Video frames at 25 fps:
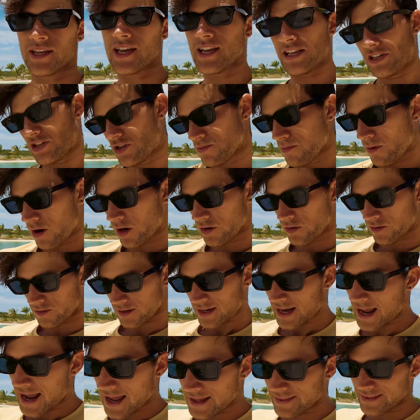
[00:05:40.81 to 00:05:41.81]
Yes, you might not
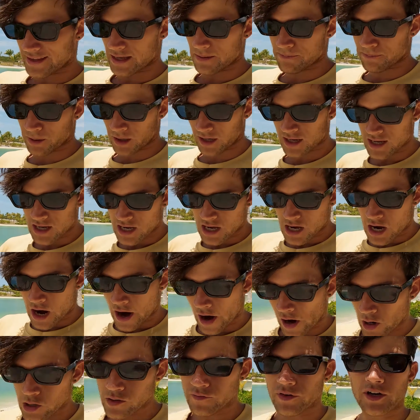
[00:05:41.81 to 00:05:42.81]
land it, but
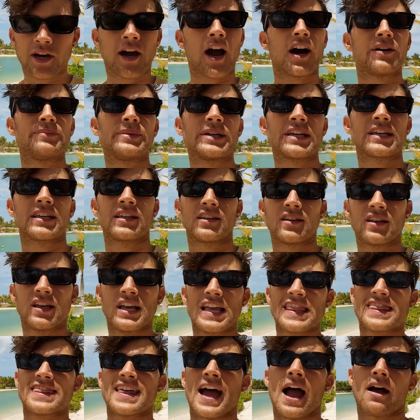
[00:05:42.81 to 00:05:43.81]
overcoming
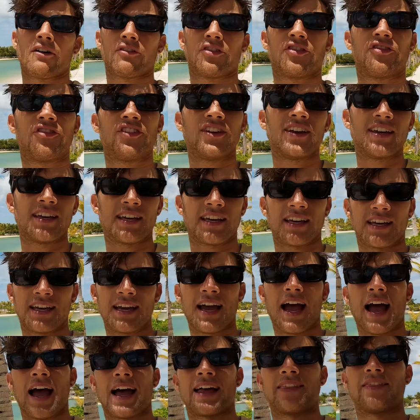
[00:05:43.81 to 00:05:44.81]
that fear
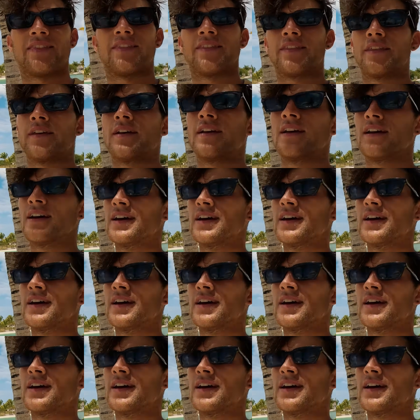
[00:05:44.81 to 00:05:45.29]
and